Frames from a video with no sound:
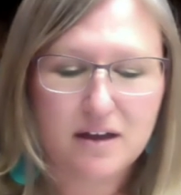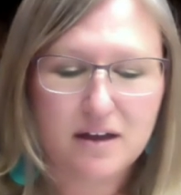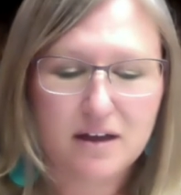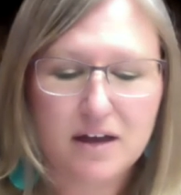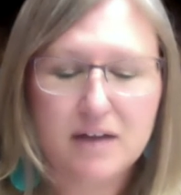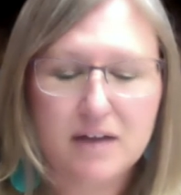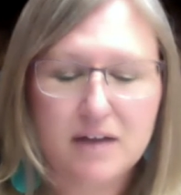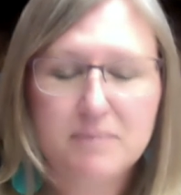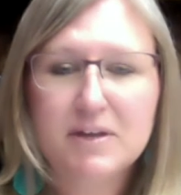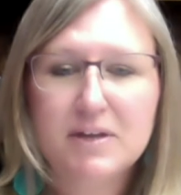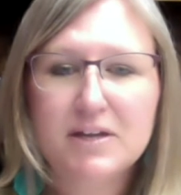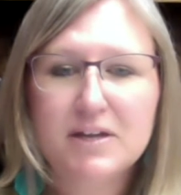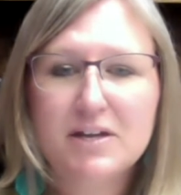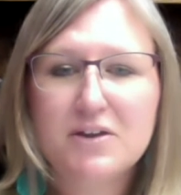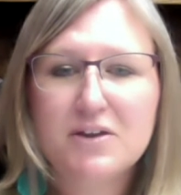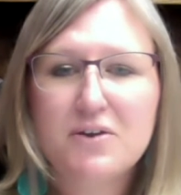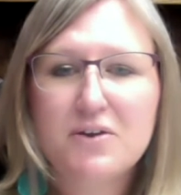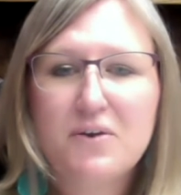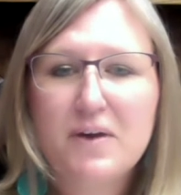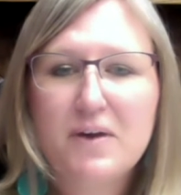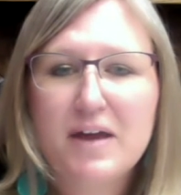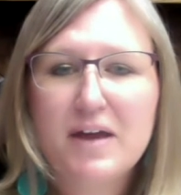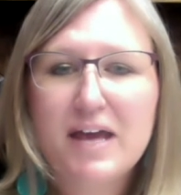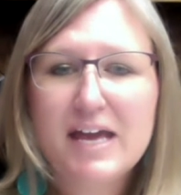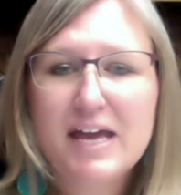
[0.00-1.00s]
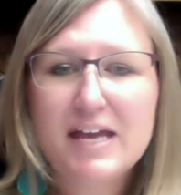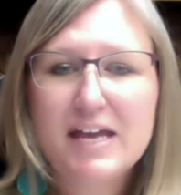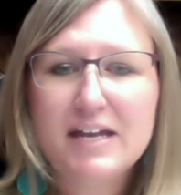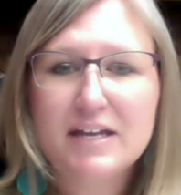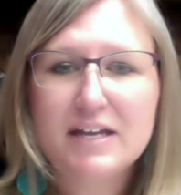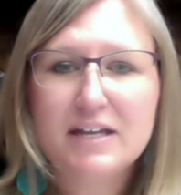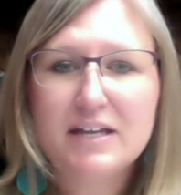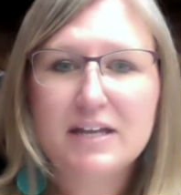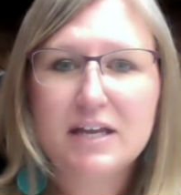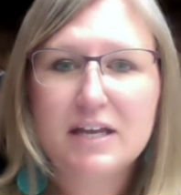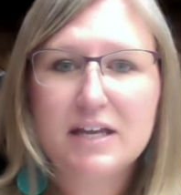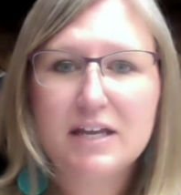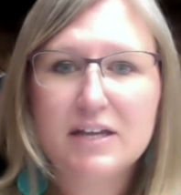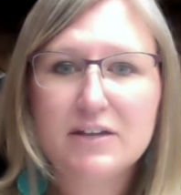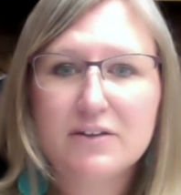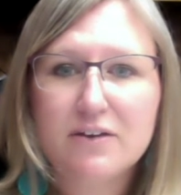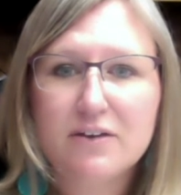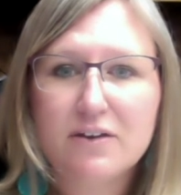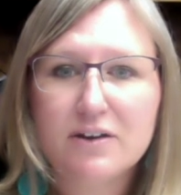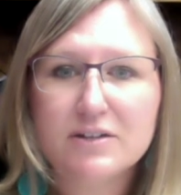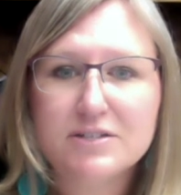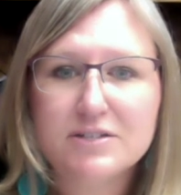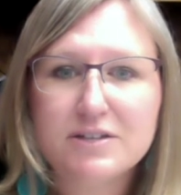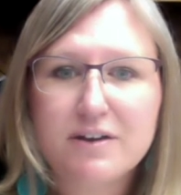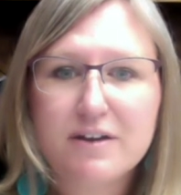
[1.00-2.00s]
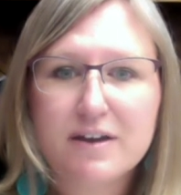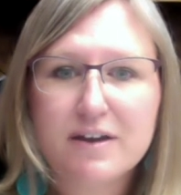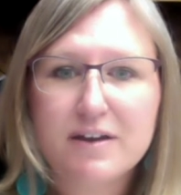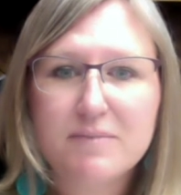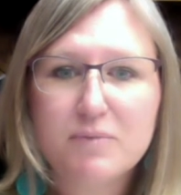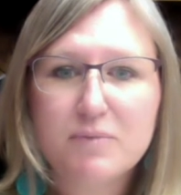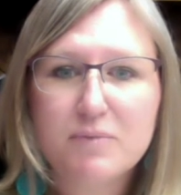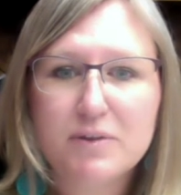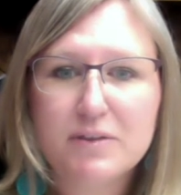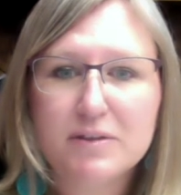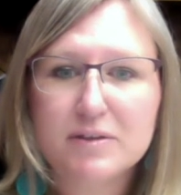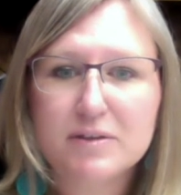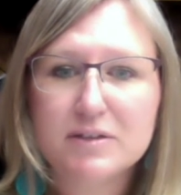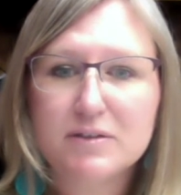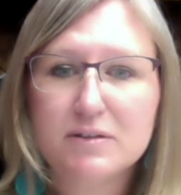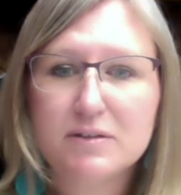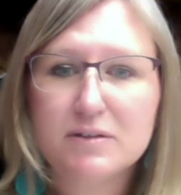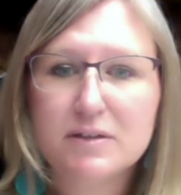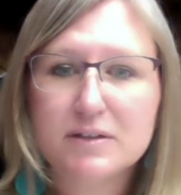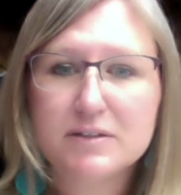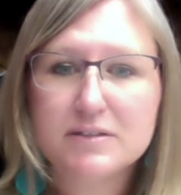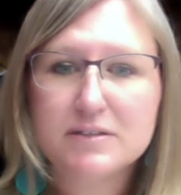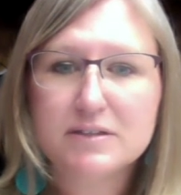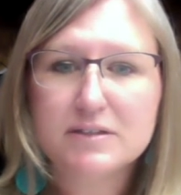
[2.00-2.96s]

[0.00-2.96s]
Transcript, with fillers: I'm going to go ahead and end our time with a,